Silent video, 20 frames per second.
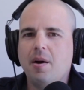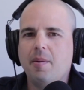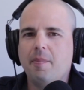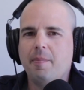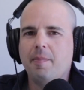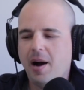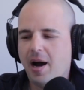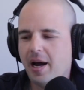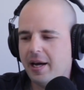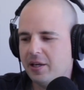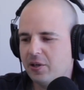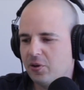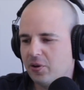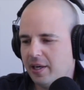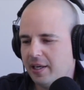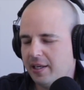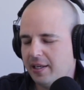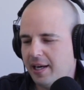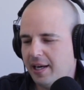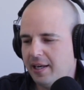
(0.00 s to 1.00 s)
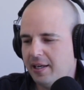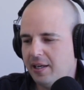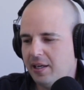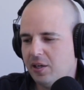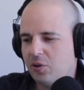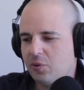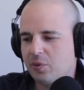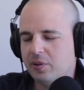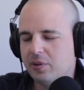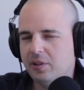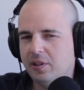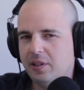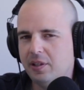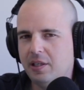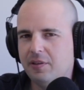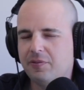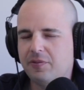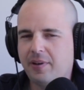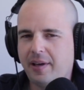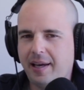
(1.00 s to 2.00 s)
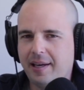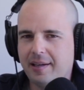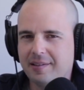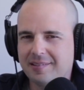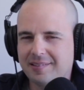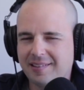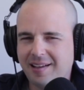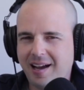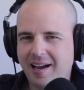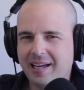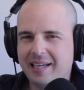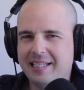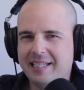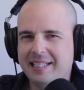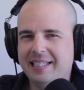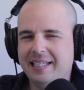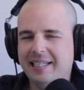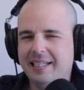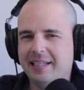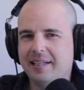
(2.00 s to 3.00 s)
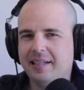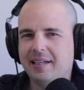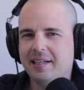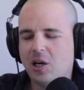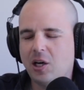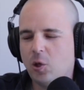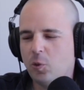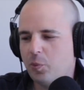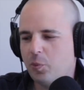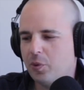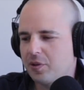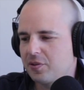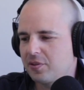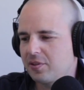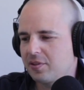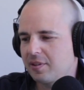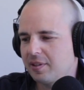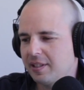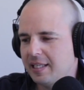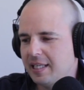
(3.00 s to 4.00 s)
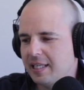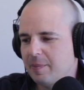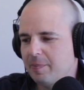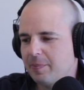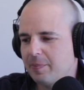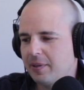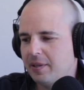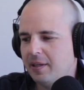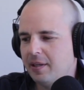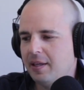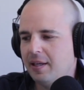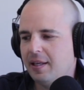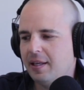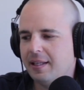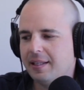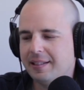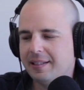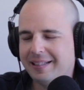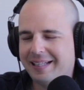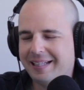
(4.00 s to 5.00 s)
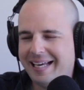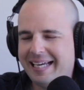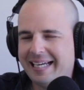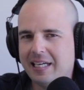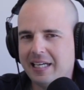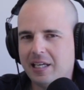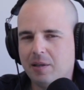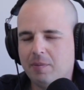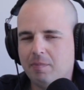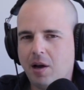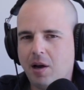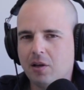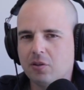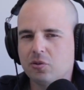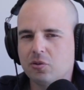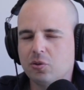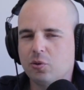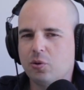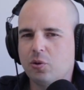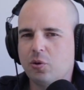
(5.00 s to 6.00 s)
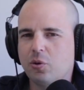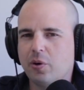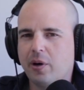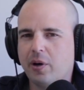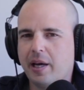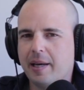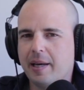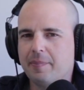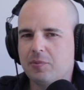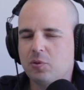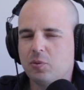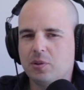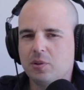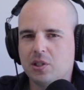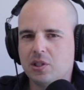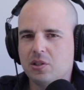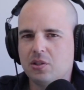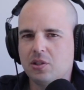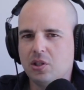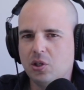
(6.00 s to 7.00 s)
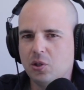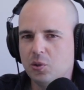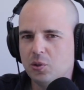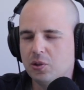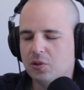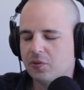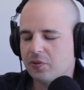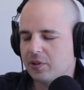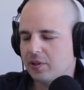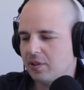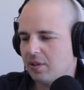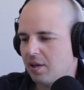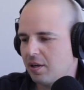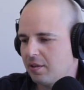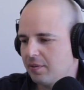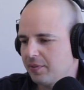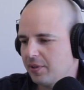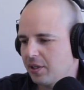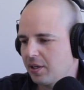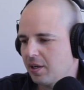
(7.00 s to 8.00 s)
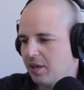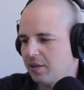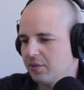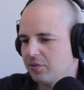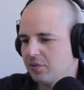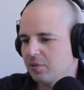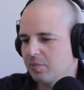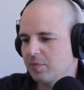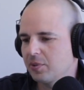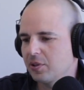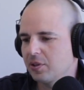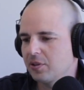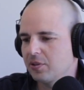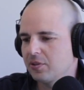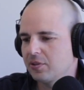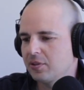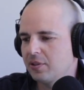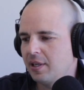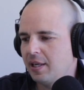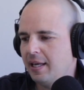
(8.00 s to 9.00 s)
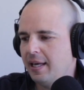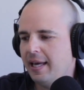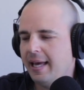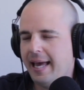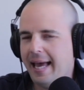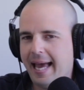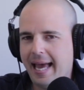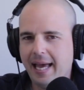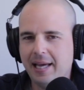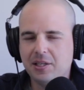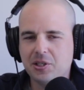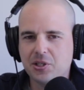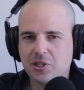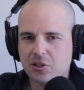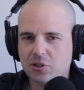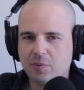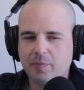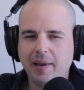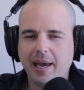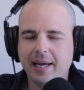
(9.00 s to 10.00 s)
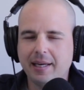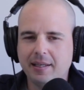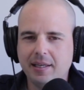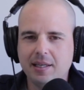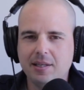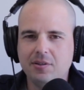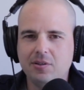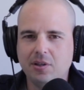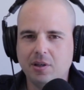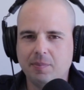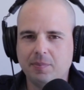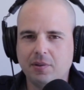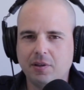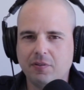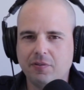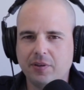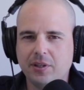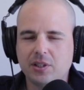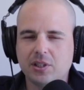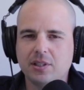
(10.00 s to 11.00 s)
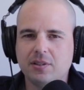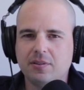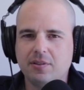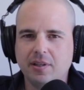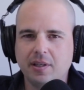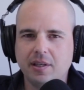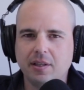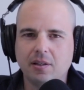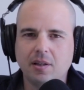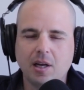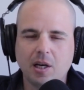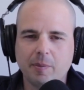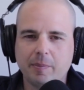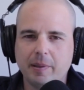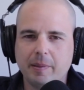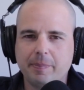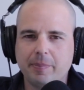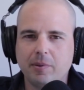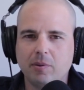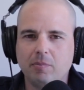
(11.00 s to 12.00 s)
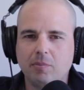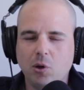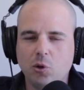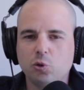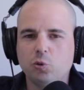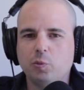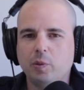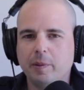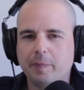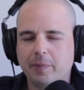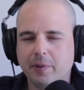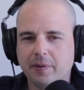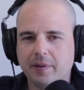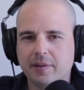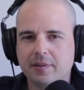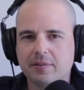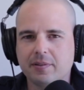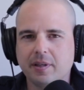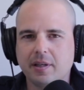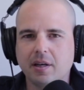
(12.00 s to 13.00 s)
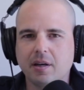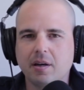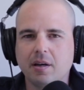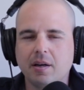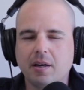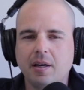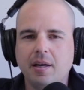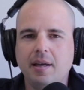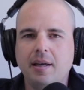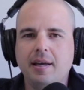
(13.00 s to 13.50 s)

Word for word: migraine headache relief, anxiety, help with sleep, leg and muscle cramps, which is huge for a lot of our customers, and just magnesium deficiency. A lot of people, most people, they say are